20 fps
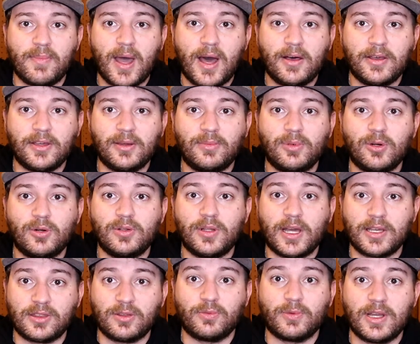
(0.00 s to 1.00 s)
malleable
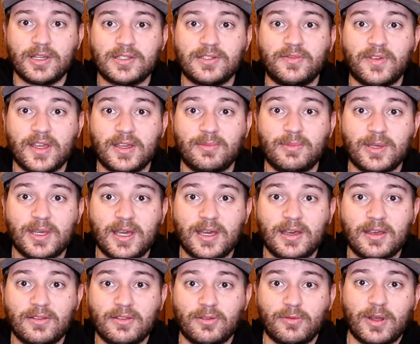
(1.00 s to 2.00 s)
like the rest of
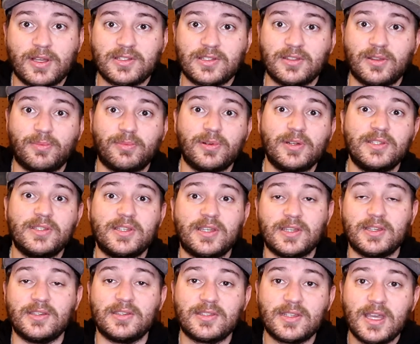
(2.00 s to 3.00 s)
ABS, the rest of the print
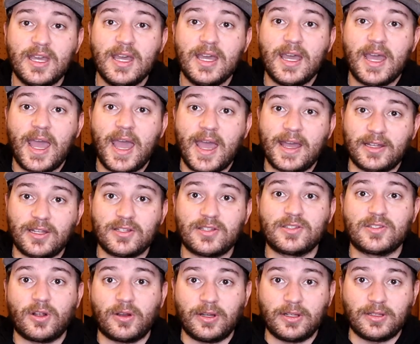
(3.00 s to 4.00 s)
is, and it's
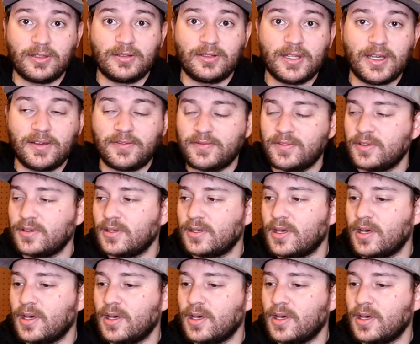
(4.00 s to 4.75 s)
starting to lift.